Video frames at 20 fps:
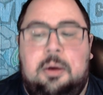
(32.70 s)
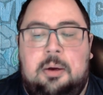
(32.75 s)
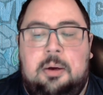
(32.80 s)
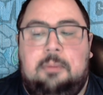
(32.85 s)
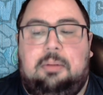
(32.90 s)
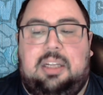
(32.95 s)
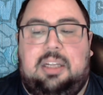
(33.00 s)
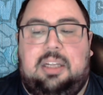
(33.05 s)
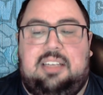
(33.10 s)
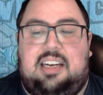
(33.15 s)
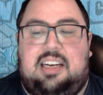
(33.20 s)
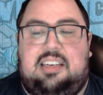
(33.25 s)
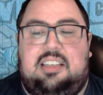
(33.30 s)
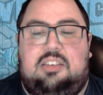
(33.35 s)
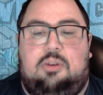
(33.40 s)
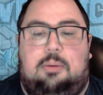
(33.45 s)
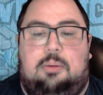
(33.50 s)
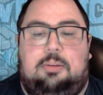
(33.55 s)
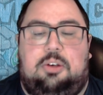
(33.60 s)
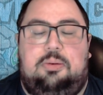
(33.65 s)
But let's get to this
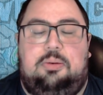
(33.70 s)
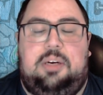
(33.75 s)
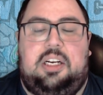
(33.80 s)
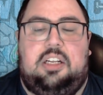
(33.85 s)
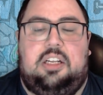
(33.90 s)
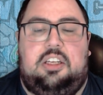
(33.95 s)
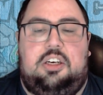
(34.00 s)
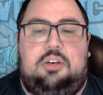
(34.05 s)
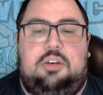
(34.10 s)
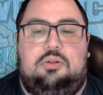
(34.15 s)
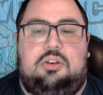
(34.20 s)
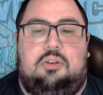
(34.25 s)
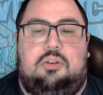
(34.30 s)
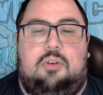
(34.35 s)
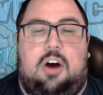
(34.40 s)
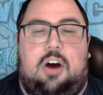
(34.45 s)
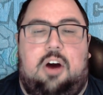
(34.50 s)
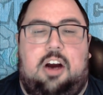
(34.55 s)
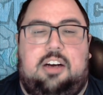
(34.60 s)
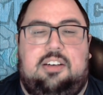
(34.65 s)
one between the Houston
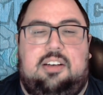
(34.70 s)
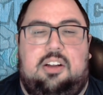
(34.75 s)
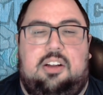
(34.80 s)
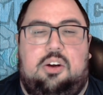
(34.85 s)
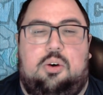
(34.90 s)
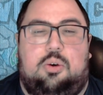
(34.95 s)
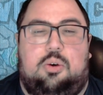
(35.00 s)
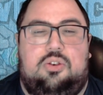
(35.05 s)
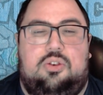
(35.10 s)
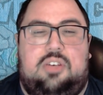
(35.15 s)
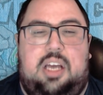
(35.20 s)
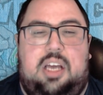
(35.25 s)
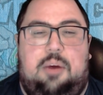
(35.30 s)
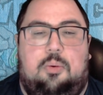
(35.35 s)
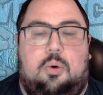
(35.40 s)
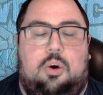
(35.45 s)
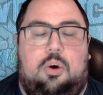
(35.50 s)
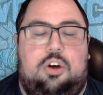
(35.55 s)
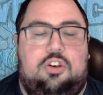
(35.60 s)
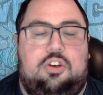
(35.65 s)
Rockets and the Golden State
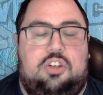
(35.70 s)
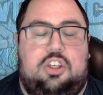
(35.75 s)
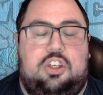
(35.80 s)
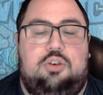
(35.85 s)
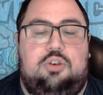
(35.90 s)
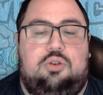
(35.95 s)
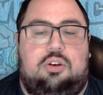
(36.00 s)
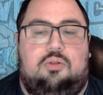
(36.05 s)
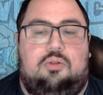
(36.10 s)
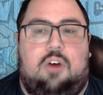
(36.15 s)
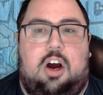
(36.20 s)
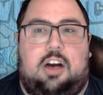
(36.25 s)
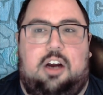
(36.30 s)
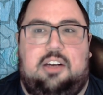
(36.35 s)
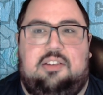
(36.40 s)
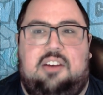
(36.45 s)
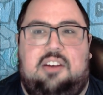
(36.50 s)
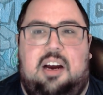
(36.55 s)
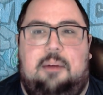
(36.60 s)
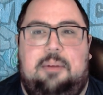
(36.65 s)
Warriors. And the Houston
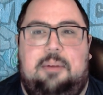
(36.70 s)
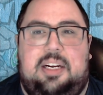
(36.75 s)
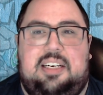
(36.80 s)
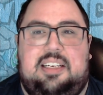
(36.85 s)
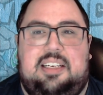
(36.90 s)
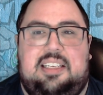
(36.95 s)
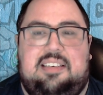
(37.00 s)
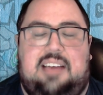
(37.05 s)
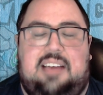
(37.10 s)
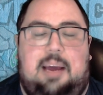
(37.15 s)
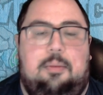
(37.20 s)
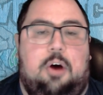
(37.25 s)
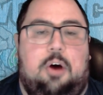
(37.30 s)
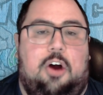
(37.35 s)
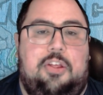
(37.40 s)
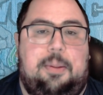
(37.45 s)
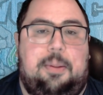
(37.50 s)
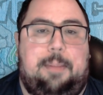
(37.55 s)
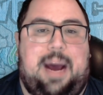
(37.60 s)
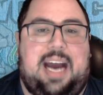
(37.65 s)
Rockets coming into this game on
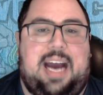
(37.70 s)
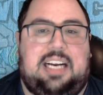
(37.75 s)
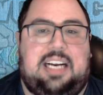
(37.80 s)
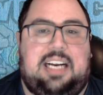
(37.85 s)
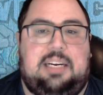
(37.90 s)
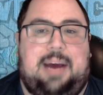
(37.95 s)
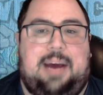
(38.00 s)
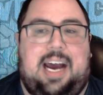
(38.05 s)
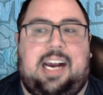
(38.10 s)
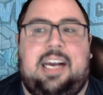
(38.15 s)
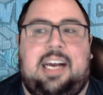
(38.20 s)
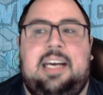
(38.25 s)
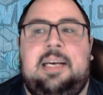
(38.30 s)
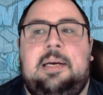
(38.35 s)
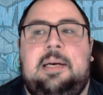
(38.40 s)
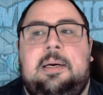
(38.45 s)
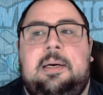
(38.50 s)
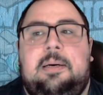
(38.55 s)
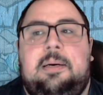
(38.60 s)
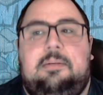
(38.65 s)
the back to back,
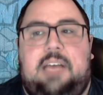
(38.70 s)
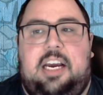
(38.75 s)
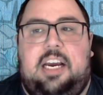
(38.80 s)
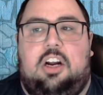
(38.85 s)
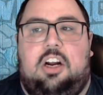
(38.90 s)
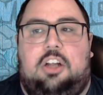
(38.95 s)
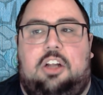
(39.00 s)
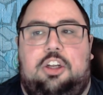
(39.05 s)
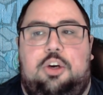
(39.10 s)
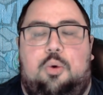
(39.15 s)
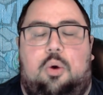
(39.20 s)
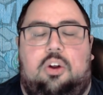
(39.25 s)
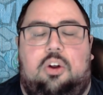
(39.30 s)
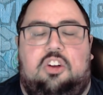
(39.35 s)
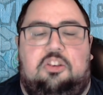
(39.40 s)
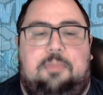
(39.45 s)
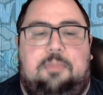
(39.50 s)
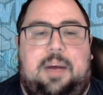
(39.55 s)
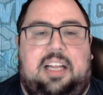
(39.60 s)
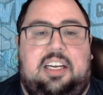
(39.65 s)
taking on the New
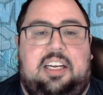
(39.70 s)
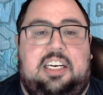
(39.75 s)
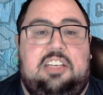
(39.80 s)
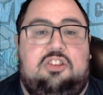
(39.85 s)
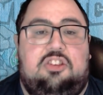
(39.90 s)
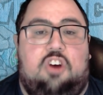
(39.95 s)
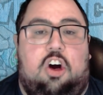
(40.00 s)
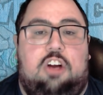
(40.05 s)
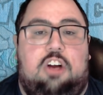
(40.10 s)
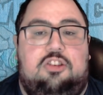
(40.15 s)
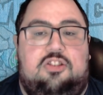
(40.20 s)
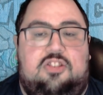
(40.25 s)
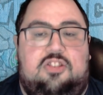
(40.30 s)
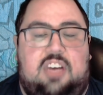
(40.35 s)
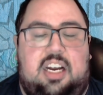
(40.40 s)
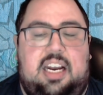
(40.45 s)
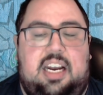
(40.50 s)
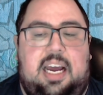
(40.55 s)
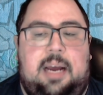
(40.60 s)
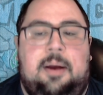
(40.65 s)
Orleans Pelicans on
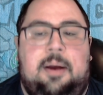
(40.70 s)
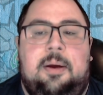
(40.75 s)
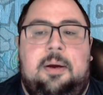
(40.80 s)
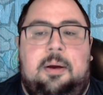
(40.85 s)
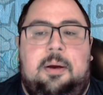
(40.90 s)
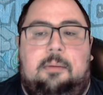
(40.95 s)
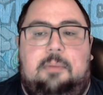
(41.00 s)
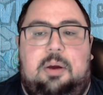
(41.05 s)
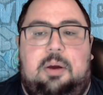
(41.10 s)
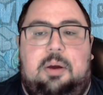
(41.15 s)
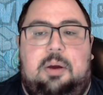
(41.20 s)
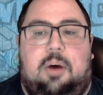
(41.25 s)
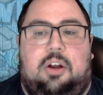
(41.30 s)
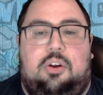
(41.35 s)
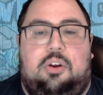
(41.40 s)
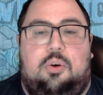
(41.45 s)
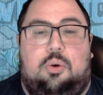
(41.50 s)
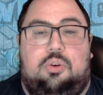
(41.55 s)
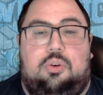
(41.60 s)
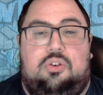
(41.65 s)
Sunday. Meanwhile, the
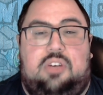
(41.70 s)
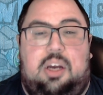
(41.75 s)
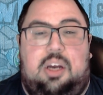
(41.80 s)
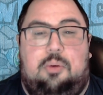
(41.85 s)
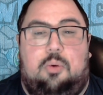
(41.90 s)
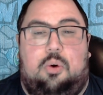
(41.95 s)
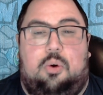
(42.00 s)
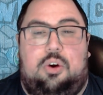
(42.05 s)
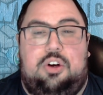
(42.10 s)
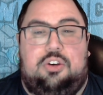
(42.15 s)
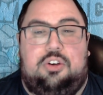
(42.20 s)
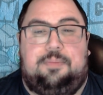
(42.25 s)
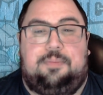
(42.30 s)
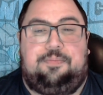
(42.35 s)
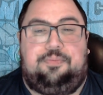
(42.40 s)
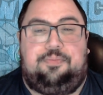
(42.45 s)
Golden State Warriors